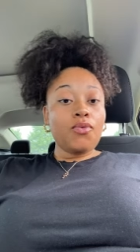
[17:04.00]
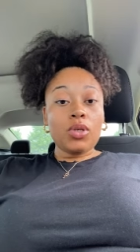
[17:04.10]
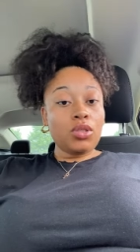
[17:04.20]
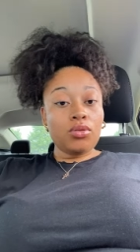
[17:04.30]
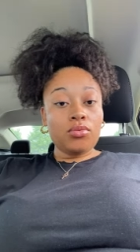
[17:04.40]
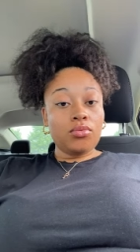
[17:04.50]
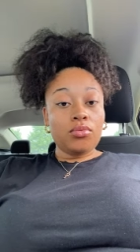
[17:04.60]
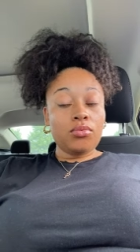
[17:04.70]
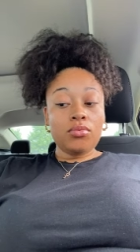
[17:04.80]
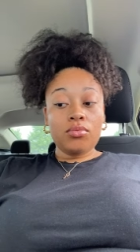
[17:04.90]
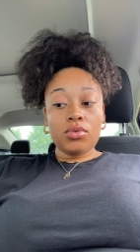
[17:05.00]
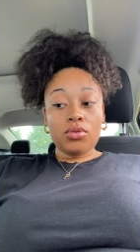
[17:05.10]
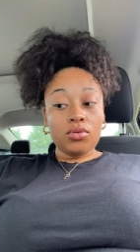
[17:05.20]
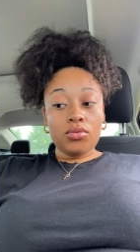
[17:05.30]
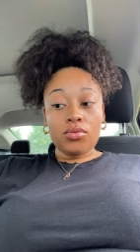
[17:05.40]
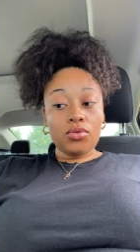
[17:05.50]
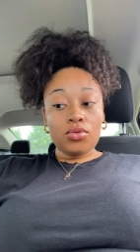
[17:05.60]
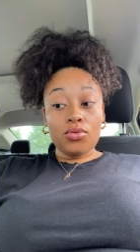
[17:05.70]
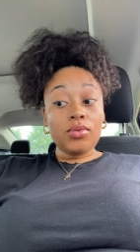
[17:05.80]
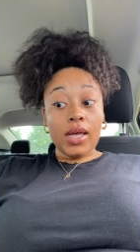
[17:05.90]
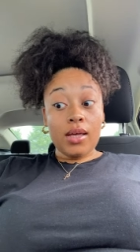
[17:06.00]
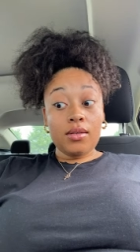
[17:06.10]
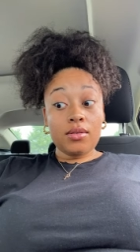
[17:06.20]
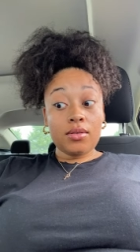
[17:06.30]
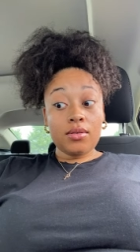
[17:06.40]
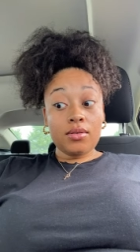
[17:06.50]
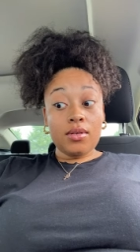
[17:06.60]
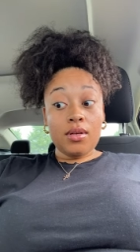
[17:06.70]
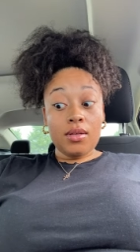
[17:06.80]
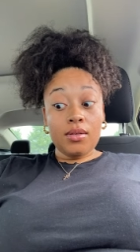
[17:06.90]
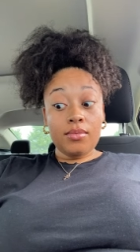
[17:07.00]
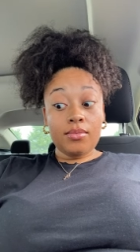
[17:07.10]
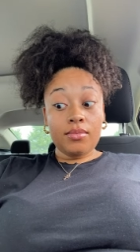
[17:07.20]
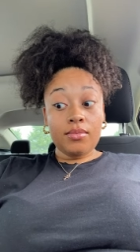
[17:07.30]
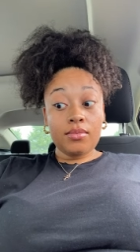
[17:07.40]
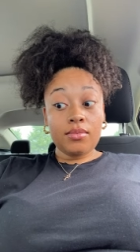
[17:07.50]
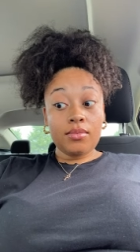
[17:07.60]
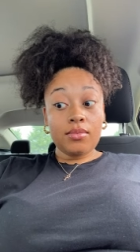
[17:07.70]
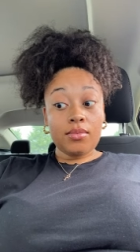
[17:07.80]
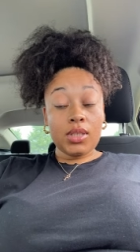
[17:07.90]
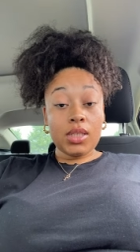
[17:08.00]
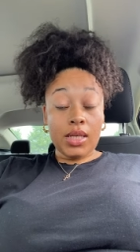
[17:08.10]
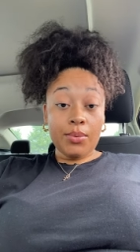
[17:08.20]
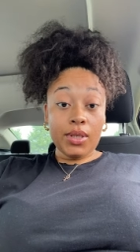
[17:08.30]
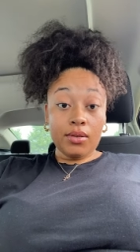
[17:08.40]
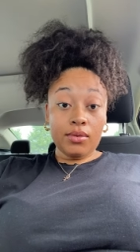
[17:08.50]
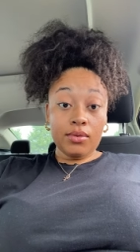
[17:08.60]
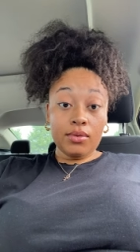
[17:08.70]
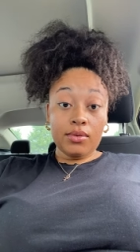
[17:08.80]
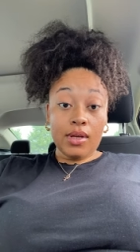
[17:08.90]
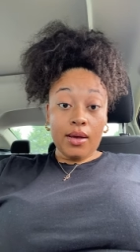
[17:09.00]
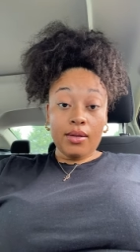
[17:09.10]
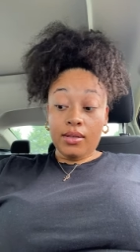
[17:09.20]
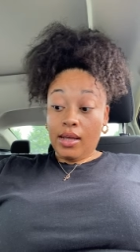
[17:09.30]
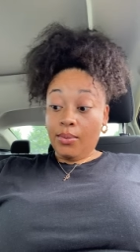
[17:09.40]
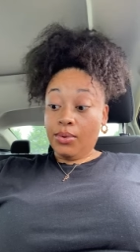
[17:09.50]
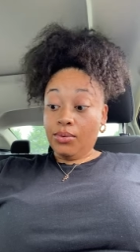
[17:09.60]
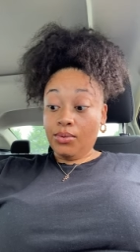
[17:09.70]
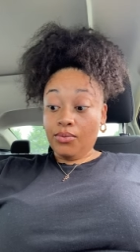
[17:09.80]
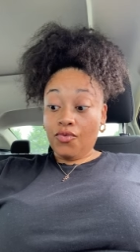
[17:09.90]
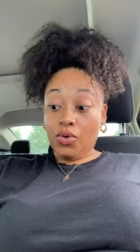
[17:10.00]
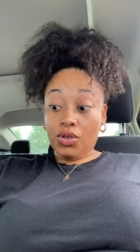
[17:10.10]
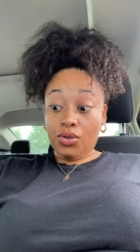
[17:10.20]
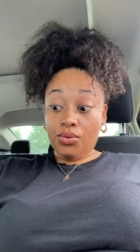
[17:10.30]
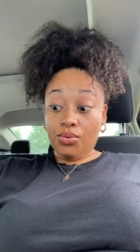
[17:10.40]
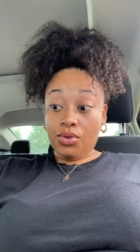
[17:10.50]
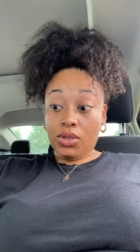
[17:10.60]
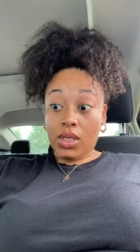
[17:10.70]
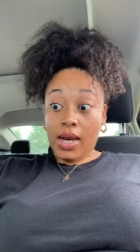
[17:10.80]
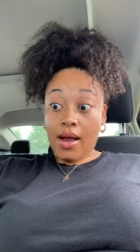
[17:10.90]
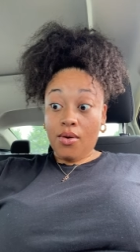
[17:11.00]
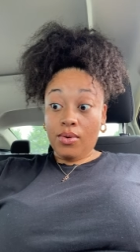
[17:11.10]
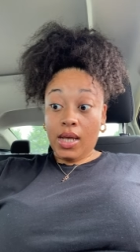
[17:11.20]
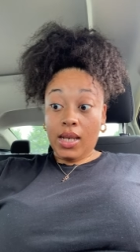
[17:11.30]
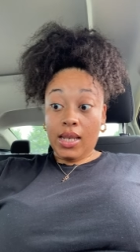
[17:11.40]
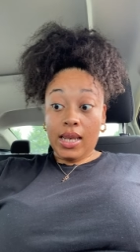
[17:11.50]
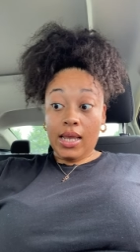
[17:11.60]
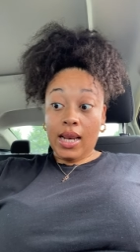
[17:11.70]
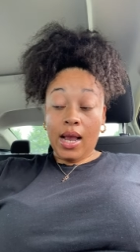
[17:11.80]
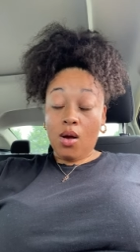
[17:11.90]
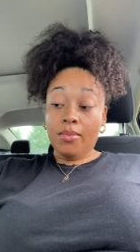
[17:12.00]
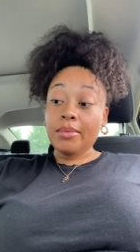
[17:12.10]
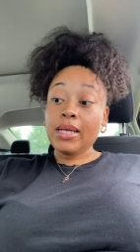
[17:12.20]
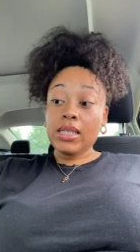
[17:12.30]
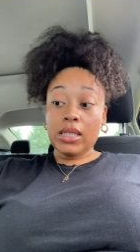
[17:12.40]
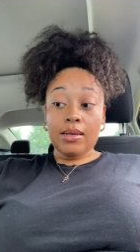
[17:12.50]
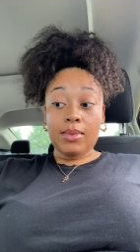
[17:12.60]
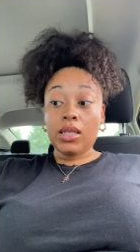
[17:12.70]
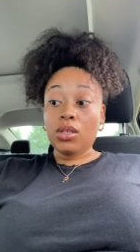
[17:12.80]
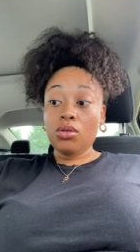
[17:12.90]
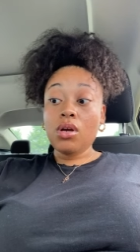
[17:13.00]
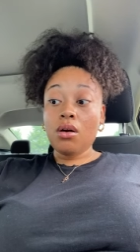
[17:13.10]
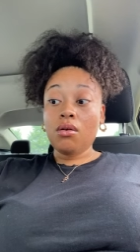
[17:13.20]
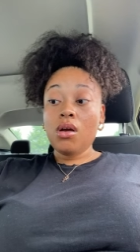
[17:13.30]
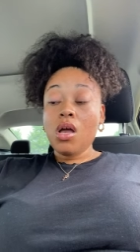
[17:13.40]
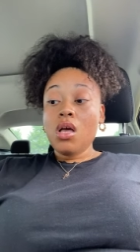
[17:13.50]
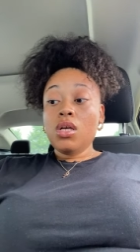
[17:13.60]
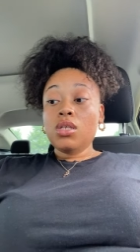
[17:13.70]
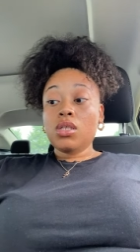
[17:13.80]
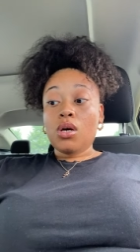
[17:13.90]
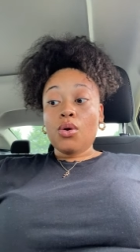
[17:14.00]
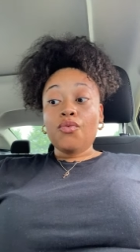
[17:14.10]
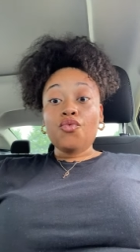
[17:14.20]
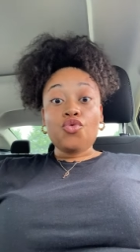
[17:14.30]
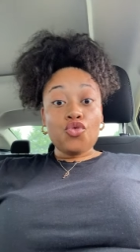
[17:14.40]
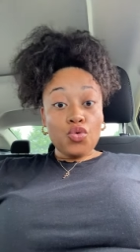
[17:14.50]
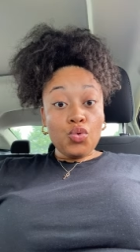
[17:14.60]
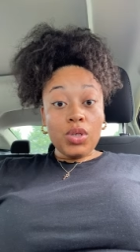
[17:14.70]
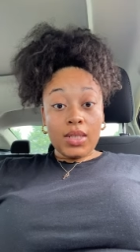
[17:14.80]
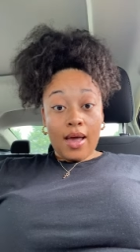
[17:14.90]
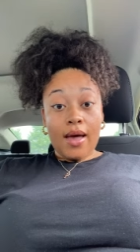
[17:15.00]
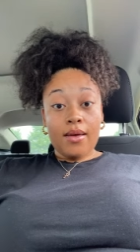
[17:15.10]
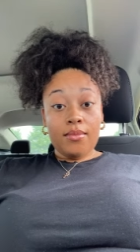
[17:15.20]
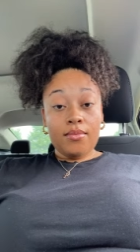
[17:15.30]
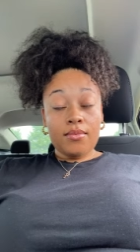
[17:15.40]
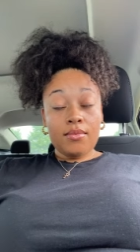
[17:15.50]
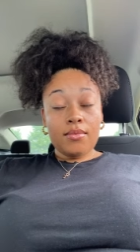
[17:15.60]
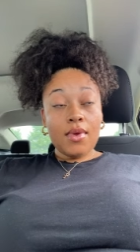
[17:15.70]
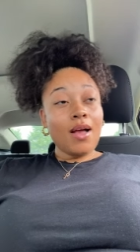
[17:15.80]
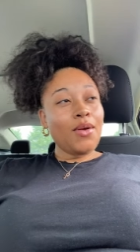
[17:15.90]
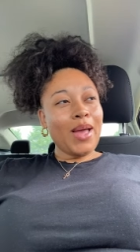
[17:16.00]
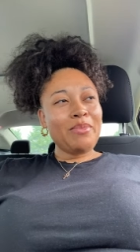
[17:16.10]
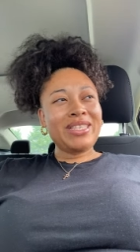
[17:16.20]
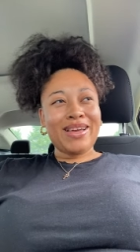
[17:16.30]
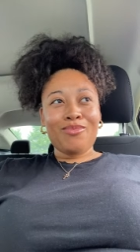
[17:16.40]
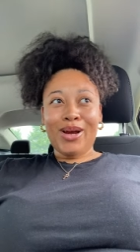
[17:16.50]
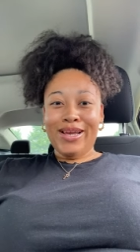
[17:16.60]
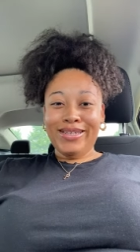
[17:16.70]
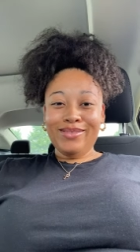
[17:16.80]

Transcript: force you to to do that um because they will they they will force you to sit down and it ain't gonna be pleasant i'm letting you know so you decide okay i'm gonna take a break